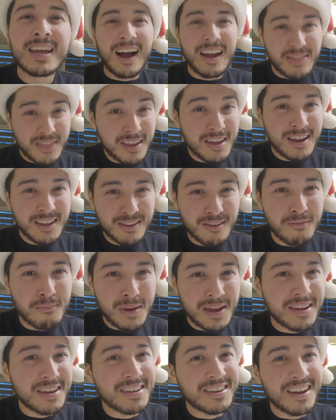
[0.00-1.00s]
I think I love
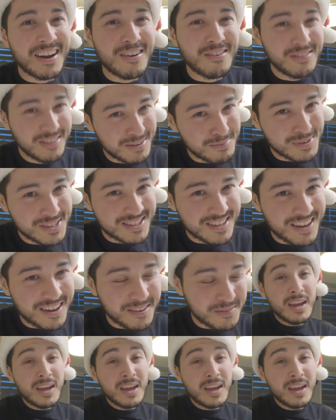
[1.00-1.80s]
baking now, let me say.